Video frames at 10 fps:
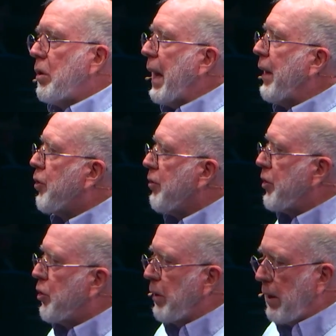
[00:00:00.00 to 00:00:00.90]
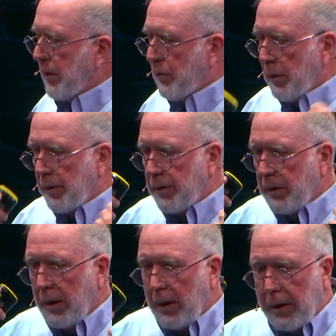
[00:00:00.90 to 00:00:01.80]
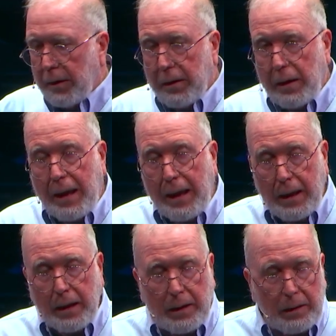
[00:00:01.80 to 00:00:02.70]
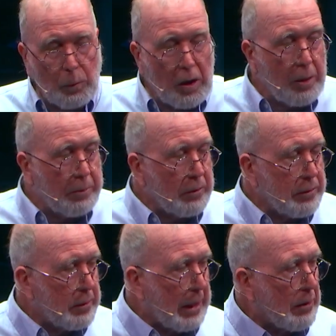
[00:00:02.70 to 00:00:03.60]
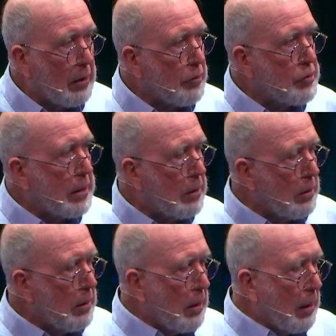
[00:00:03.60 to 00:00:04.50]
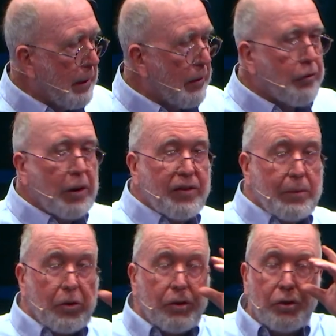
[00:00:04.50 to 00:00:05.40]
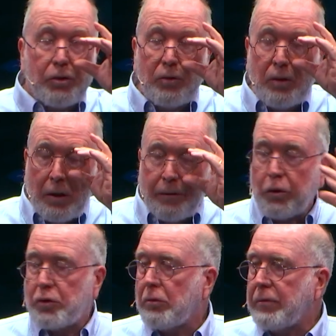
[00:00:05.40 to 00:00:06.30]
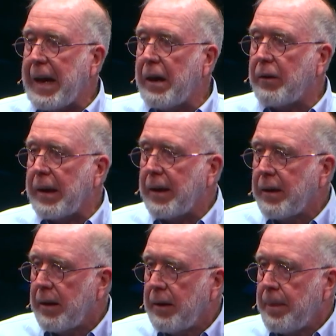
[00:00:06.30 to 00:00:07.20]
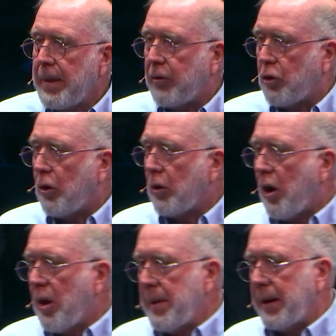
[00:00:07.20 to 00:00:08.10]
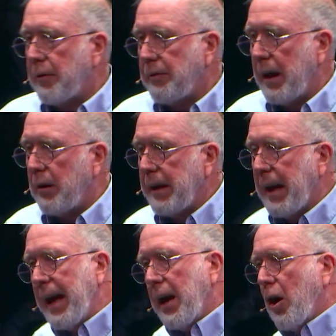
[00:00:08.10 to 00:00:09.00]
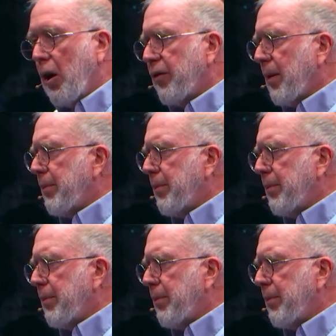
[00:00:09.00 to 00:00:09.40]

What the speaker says: we'll enter into it is with wearable technology that's very similar to virtual reality. It's called augmented reality, AR, or